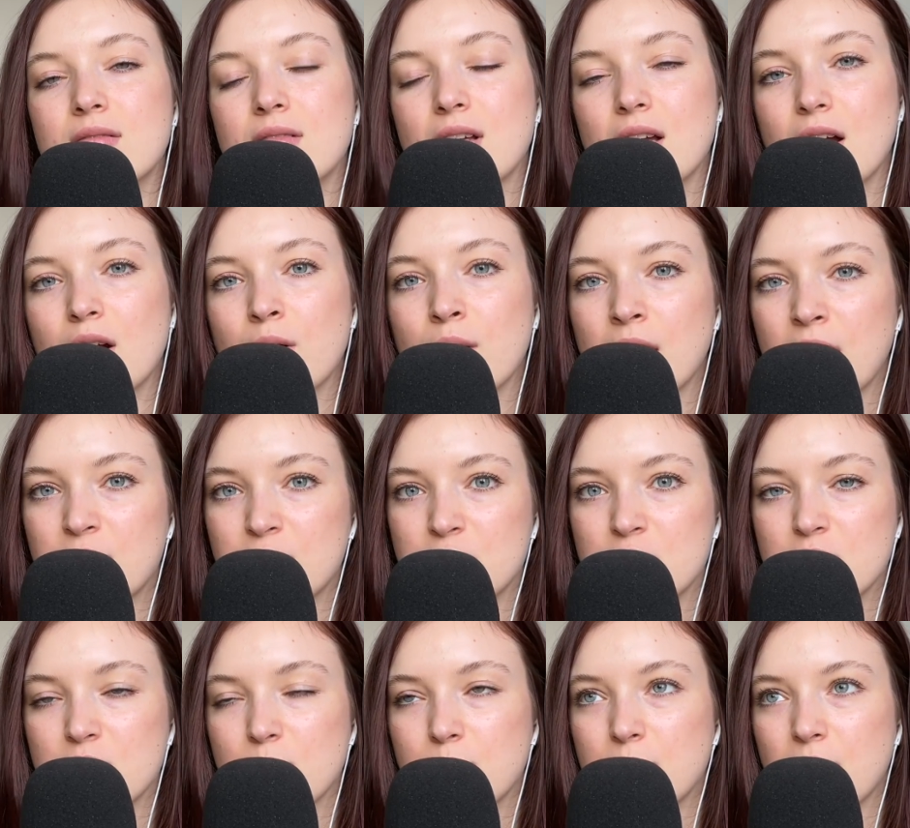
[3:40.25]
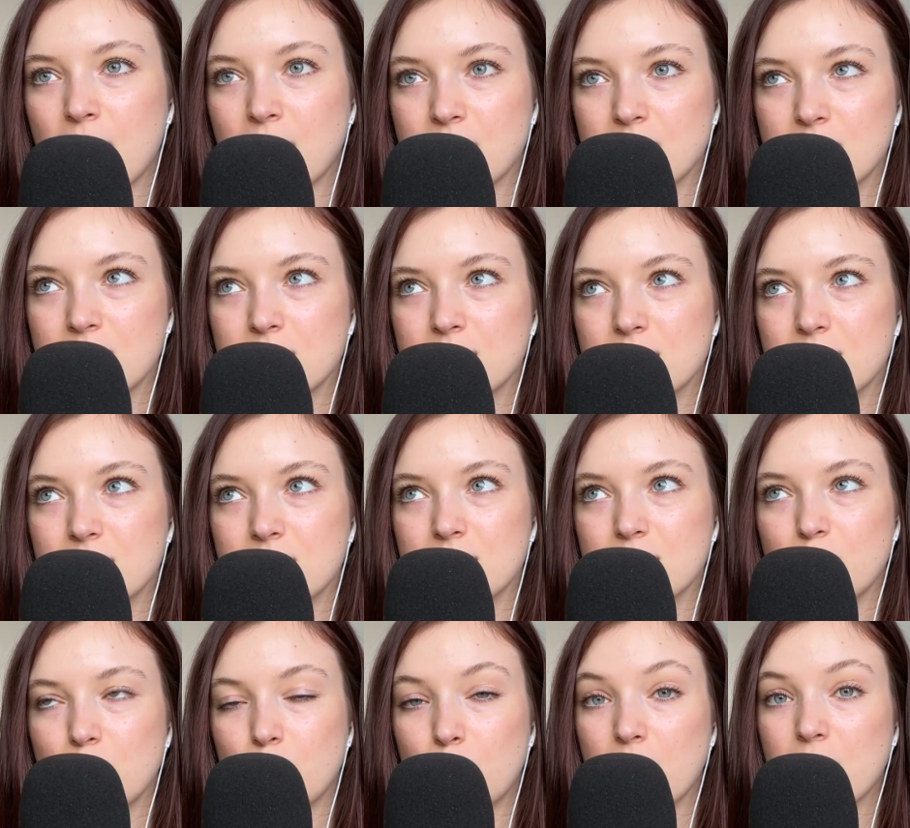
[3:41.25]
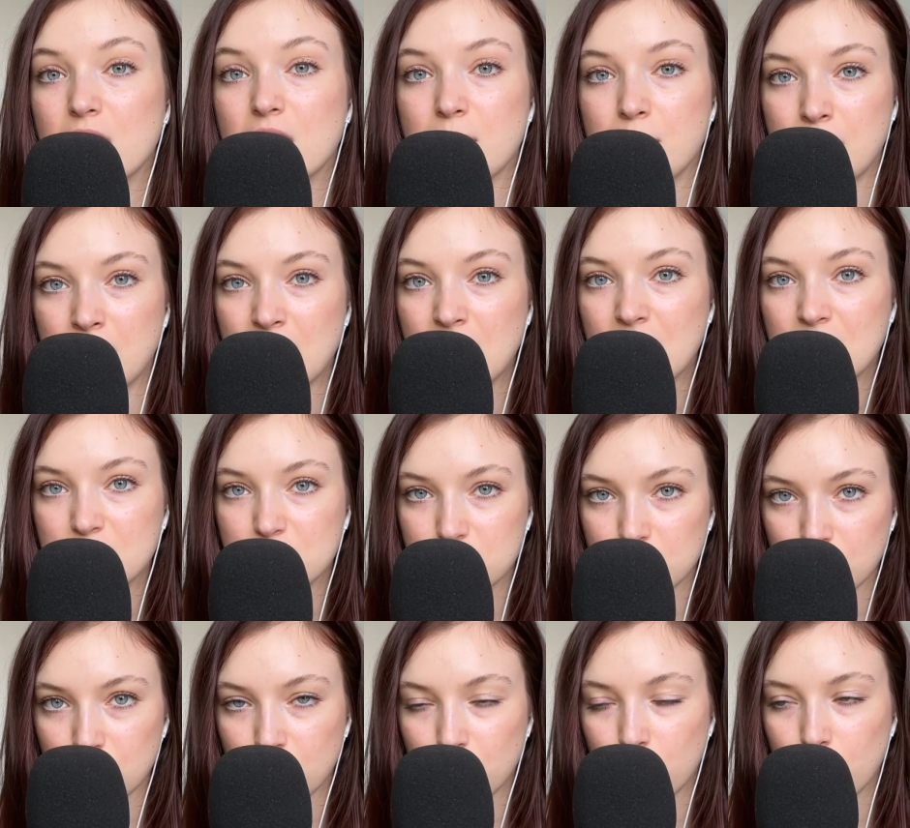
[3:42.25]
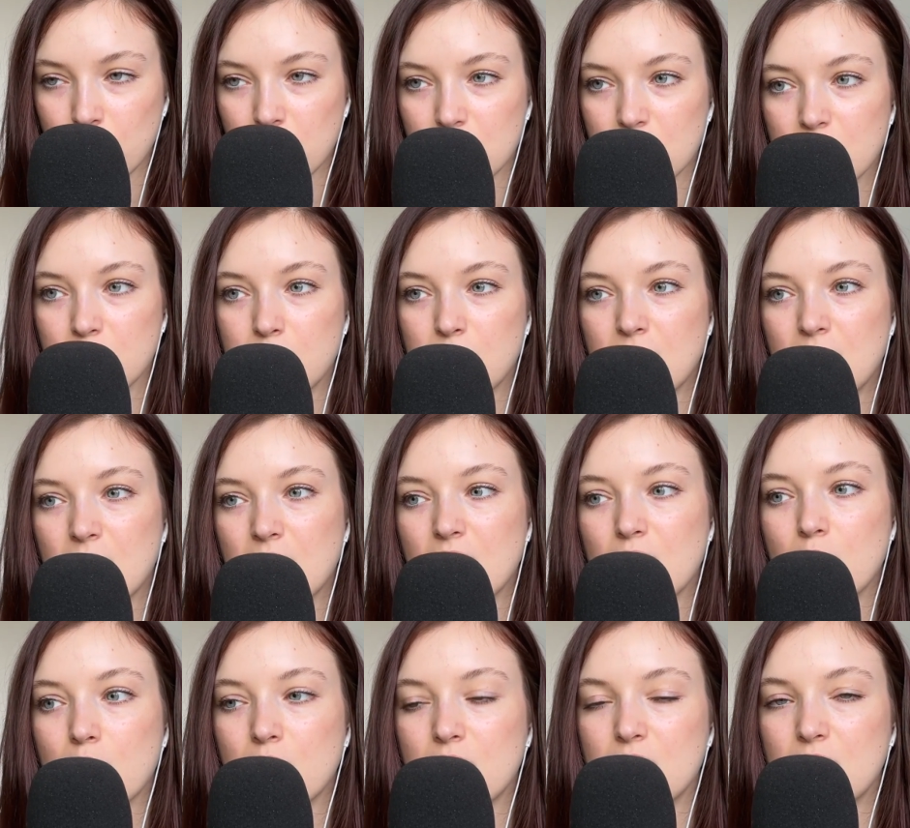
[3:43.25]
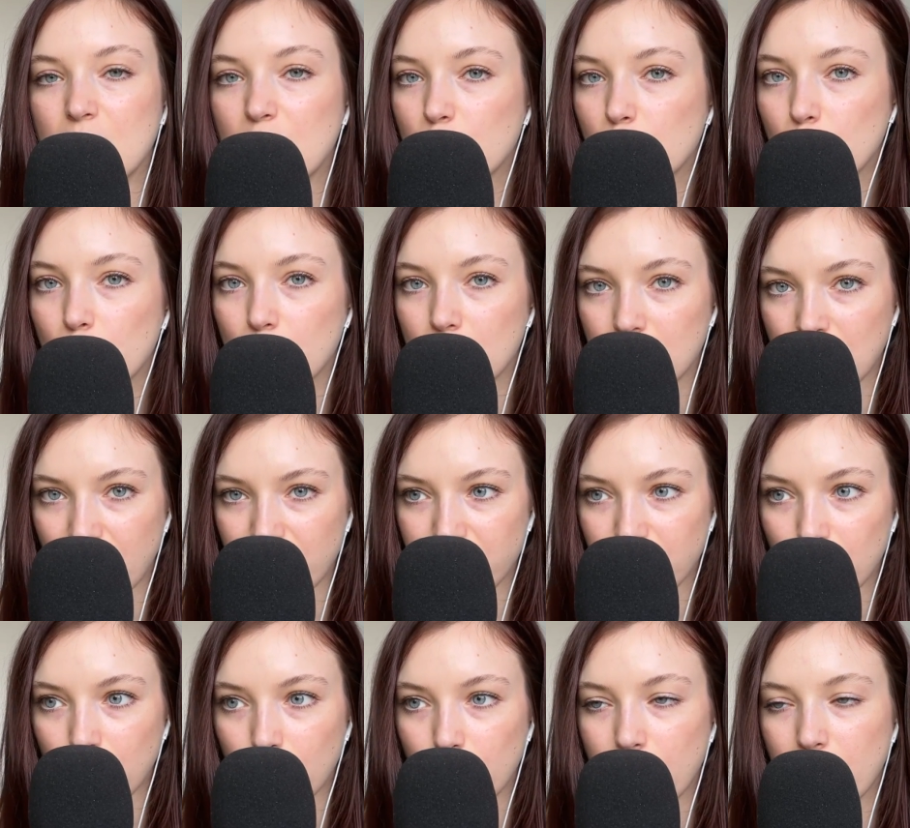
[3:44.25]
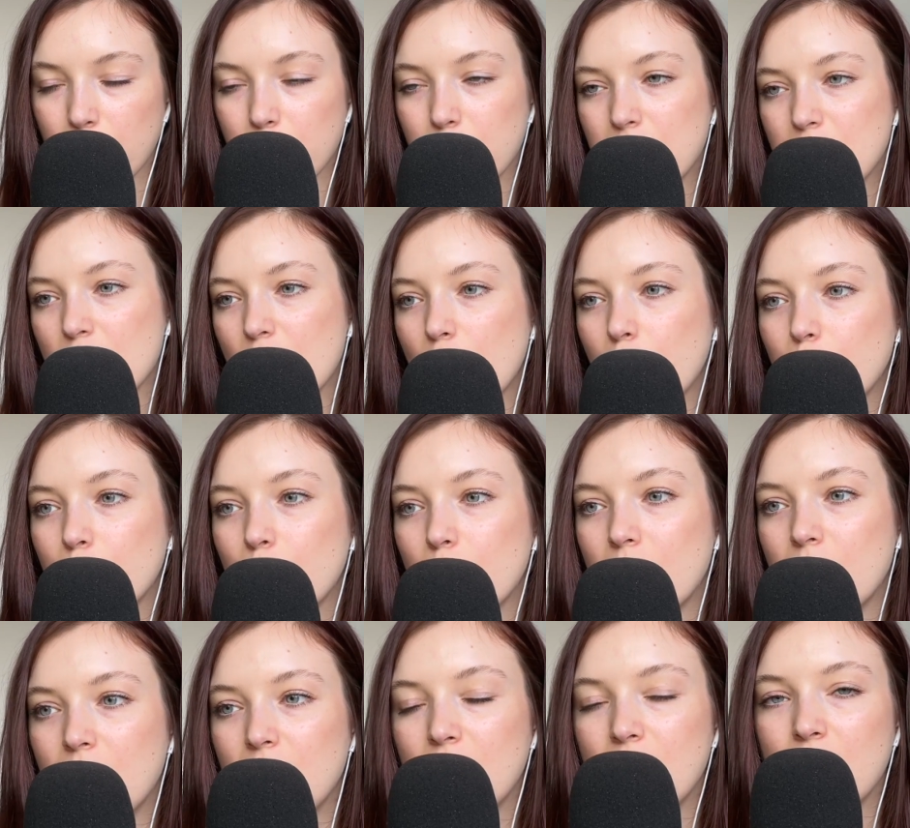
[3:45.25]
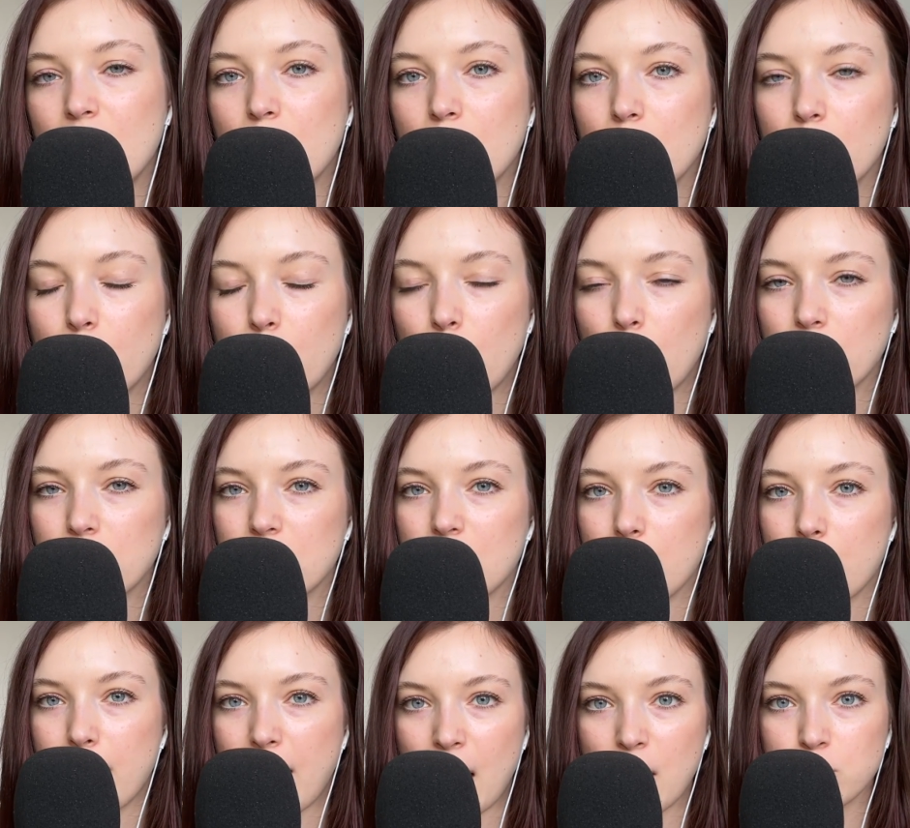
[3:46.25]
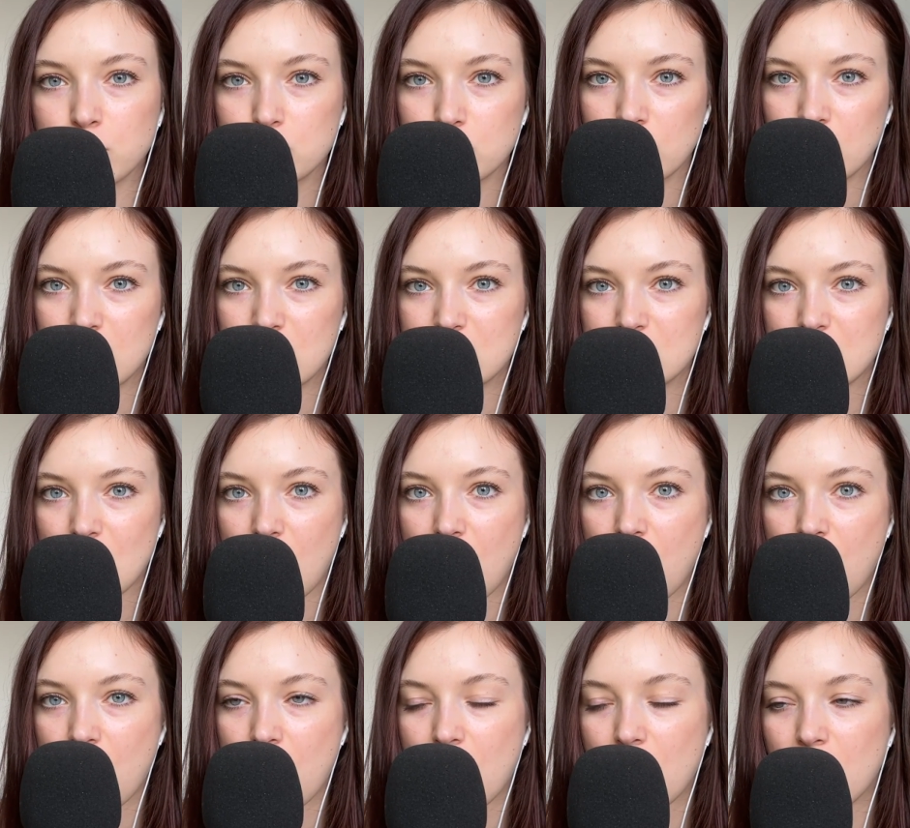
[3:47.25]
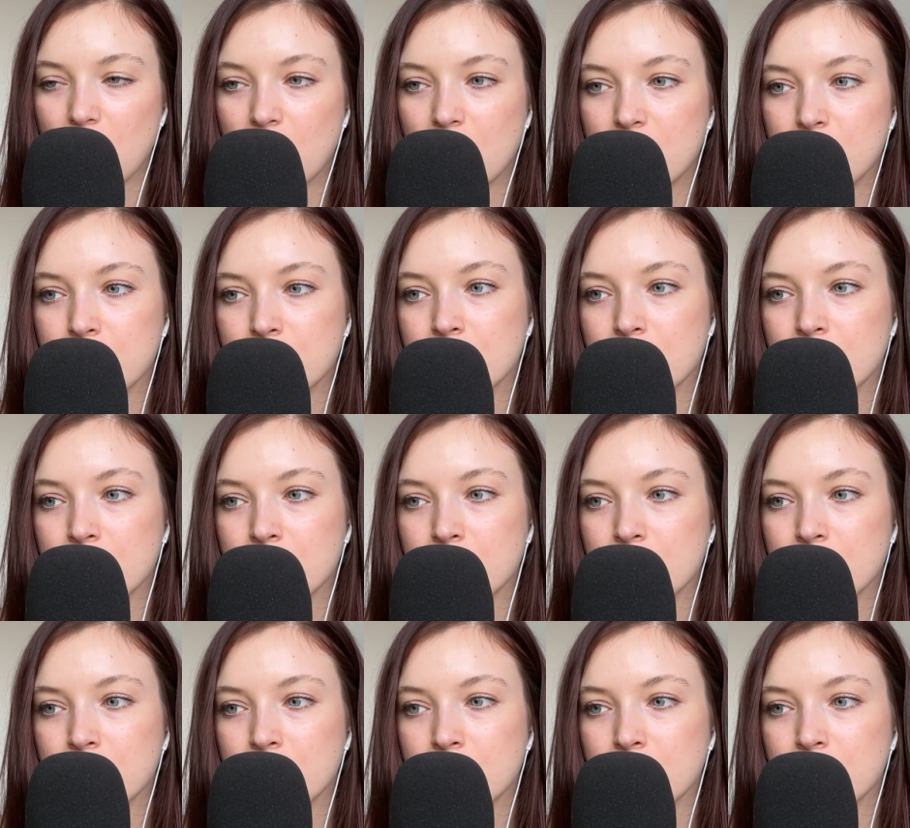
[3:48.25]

a relationship that we're committing to, we're committing on an equal level, where we know what the boundaries are,